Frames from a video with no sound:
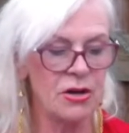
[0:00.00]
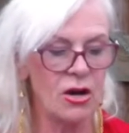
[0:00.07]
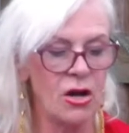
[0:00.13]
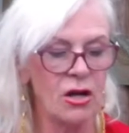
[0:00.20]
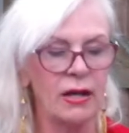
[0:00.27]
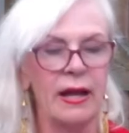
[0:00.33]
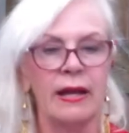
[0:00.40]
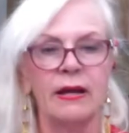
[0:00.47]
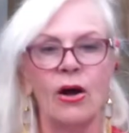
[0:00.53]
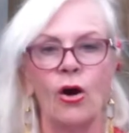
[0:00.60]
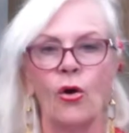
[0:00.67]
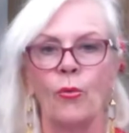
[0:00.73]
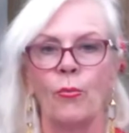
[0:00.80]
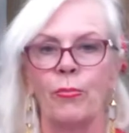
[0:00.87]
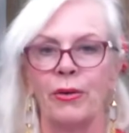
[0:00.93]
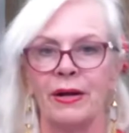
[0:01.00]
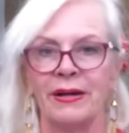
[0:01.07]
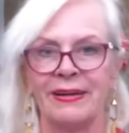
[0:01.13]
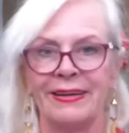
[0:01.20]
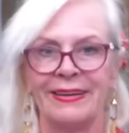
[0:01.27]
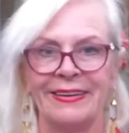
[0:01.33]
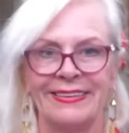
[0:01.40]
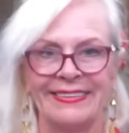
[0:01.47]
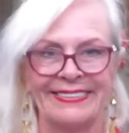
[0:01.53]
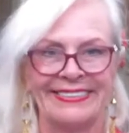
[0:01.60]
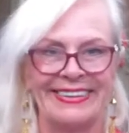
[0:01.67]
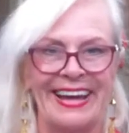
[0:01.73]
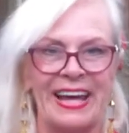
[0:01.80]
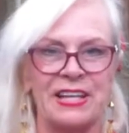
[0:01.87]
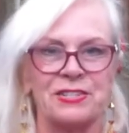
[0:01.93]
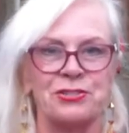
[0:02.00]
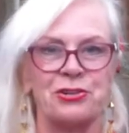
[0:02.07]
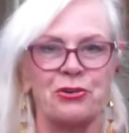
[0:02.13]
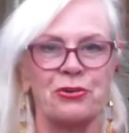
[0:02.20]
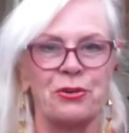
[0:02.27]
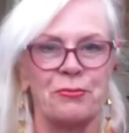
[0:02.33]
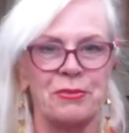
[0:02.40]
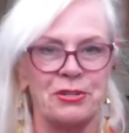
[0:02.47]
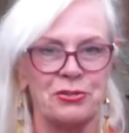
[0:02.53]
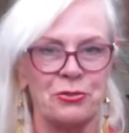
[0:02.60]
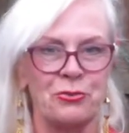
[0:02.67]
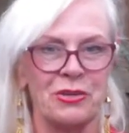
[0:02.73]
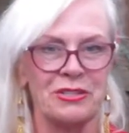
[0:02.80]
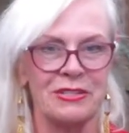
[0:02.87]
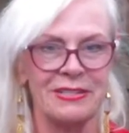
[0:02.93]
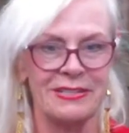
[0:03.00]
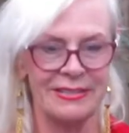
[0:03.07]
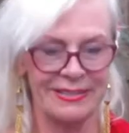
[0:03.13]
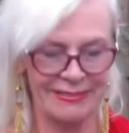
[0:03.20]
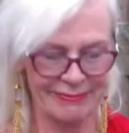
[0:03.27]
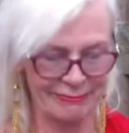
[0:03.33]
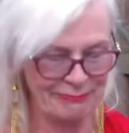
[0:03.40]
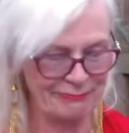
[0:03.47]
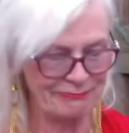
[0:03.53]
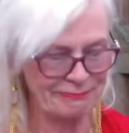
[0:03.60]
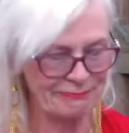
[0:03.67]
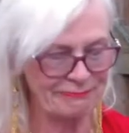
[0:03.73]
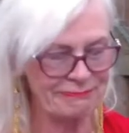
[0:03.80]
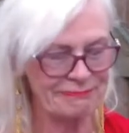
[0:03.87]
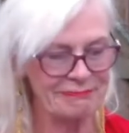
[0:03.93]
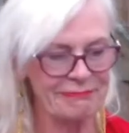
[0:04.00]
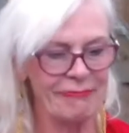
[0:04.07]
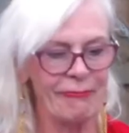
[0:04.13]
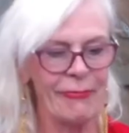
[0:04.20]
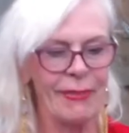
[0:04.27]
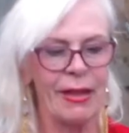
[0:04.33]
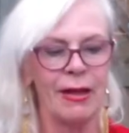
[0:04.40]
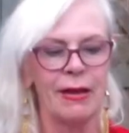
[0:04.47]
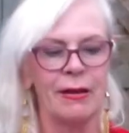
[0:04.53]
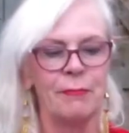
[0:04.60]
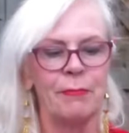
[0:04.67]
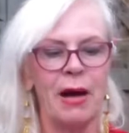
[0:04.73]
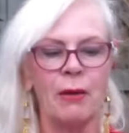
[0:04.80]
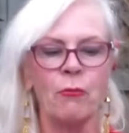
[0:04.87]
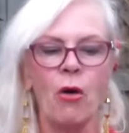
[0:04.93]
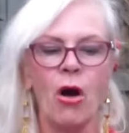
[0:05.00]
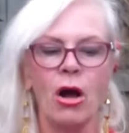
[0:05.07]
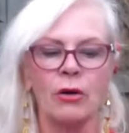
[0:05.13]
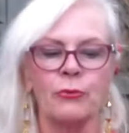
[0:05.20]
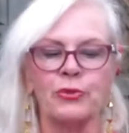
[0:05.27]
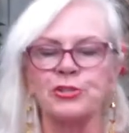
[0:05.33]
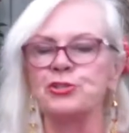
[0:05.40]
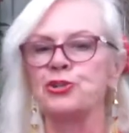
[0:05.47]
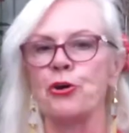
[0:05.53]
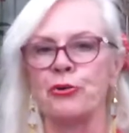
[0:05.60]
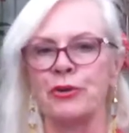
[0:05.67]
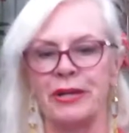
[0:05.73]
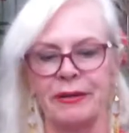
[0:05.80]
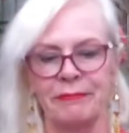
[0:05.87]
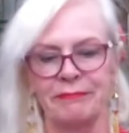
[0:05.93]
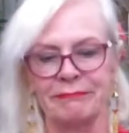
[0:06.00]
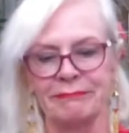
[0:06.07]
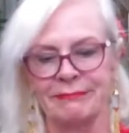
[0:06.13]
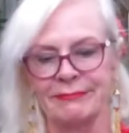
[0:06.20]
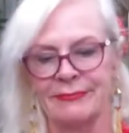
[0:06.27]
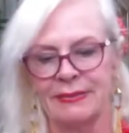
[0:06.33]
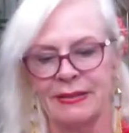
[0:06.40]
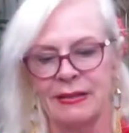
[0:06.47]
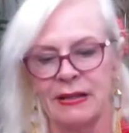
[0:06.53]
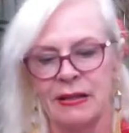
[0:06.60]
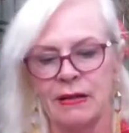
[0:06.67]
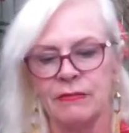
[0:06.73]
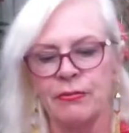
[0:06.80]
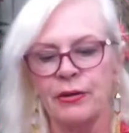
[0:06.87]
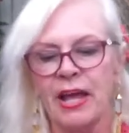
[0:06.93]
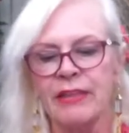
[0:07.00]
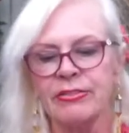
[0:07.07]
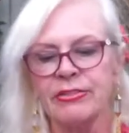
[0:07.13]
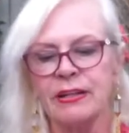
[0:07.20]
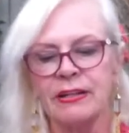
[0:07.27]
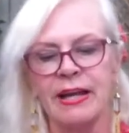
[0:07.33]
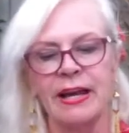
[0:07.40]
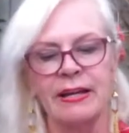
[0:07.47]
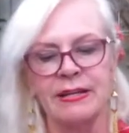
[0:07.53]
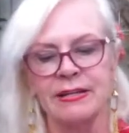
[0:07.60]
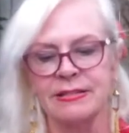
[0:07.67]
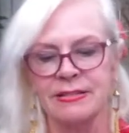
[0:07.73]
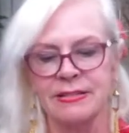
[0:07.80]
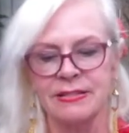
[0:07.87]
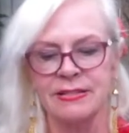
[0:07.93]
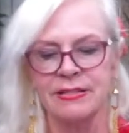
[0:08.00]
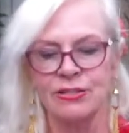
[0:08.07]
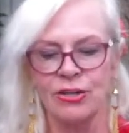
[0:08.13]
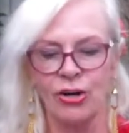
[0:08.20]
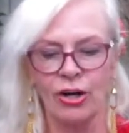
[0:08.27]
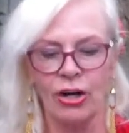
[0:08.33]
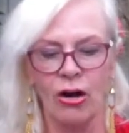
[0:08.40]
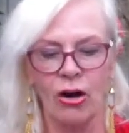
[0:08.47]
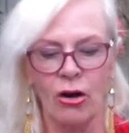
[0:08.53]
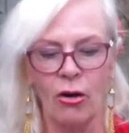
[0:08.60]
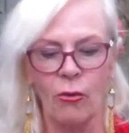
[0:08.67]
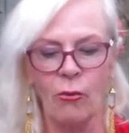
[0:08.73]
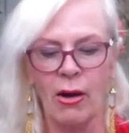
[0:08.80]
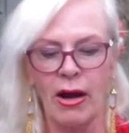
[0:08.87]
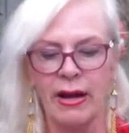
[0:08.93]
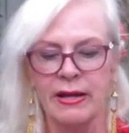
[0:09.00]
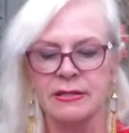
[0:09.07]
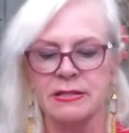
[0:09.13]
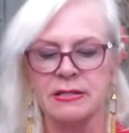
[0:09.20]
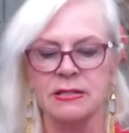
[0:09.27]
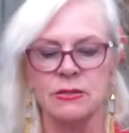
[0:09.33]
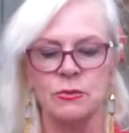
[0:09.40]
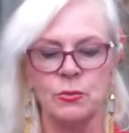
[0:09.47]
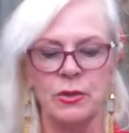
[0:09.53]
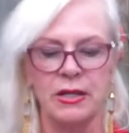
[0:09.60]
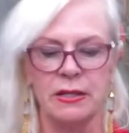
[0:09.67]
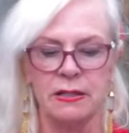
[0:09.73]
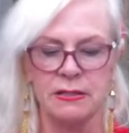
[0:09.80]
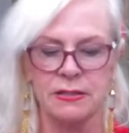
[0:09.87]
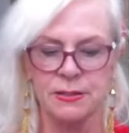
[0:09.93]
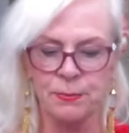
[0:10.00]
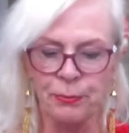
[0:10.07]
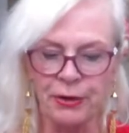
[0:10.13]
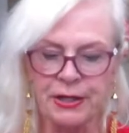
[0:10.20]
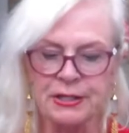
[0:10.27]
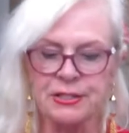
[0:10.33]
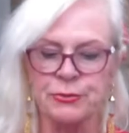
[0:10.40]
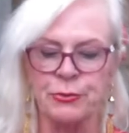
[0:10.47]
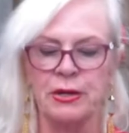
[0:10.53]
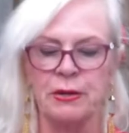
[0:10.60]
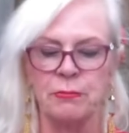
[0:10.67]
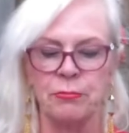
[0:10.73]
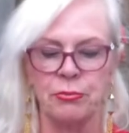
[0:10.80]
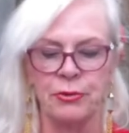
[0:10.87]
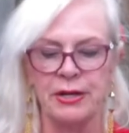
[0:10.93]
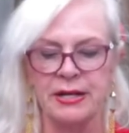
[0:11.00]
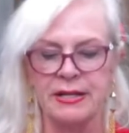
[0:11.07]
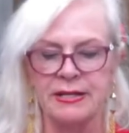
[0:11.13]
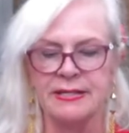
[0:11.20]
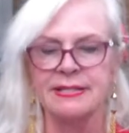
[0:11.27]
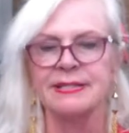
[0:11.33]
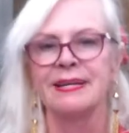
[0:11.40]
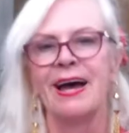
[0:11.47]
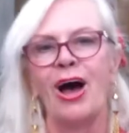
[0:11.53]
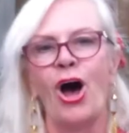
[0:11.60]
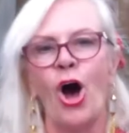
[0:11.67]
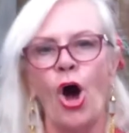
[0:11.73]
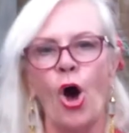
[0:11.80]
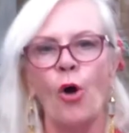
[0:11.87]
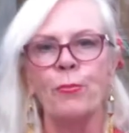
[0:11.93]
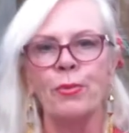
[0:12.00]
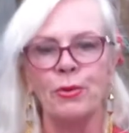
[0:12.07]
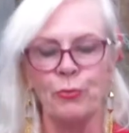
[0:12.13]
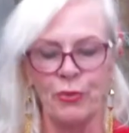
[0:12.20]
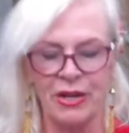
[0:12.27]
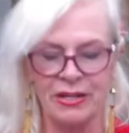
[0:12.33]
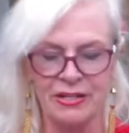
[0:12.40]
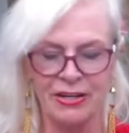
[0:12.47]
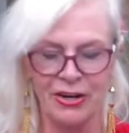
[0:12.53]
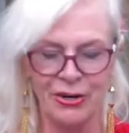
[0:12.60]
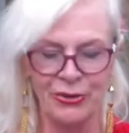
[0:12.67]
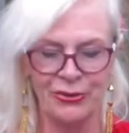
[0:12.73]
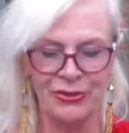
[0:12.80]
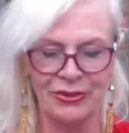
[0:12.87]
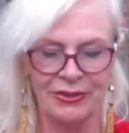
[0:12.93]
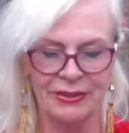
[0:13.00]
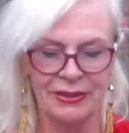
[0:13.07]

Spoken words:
song and hope, as Joni Mitchell once did. My walk with Joni. Forget the lateness, the dark hallway, sweet spring sweet breeze, open window.